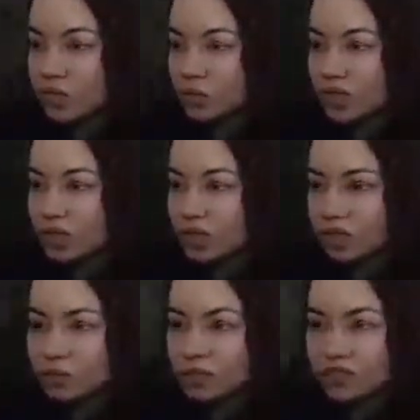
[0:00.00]
Up
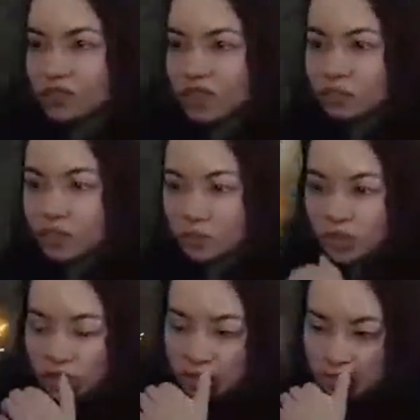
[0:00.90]
top, champion
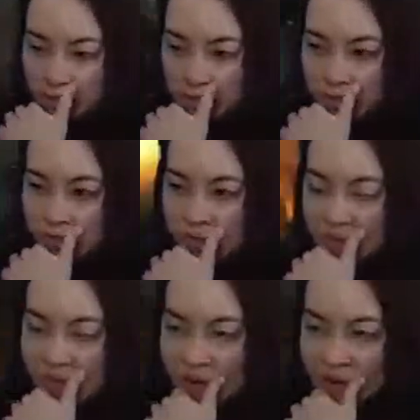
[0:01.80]
wise.
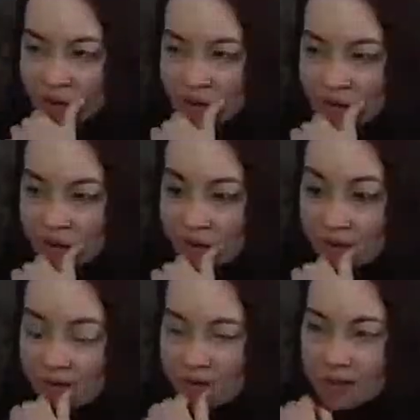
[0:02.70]
See how that's
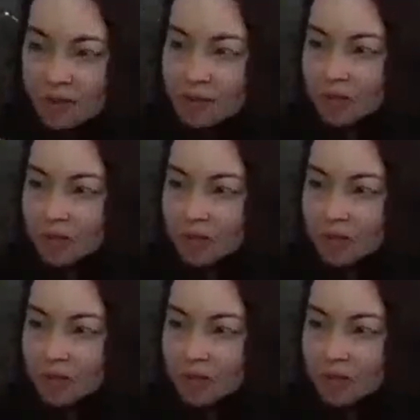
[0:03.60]
doing.